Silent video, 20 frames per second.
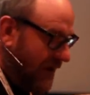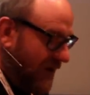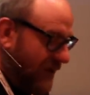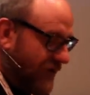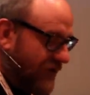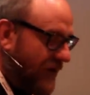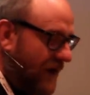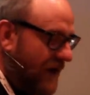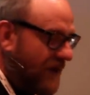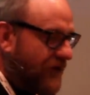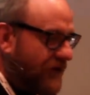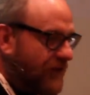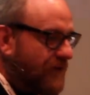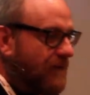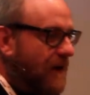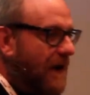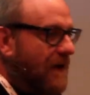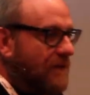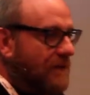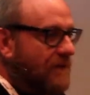So that's the
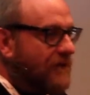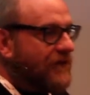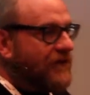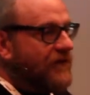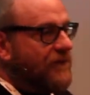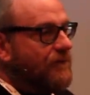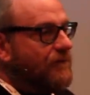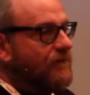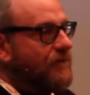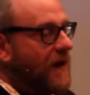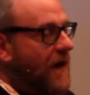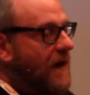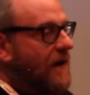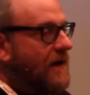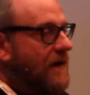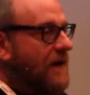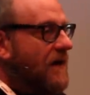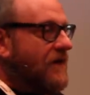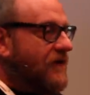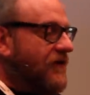moulds,
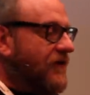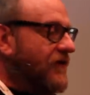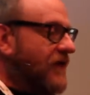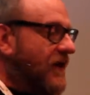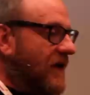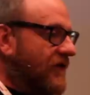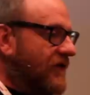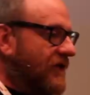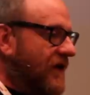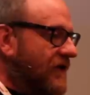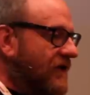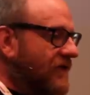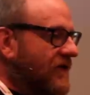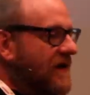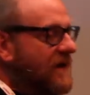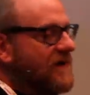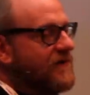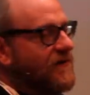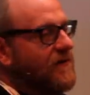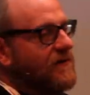uh, as I say,
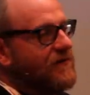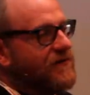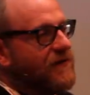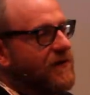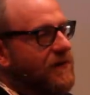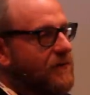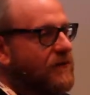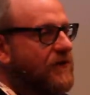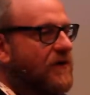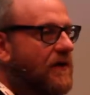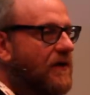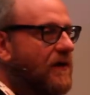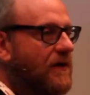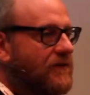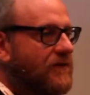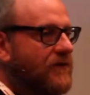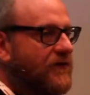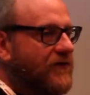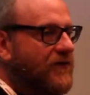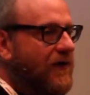essentially two types,
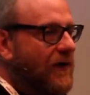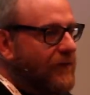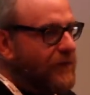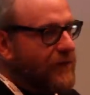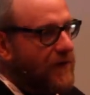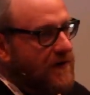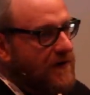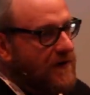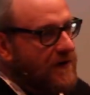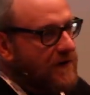hard and soft.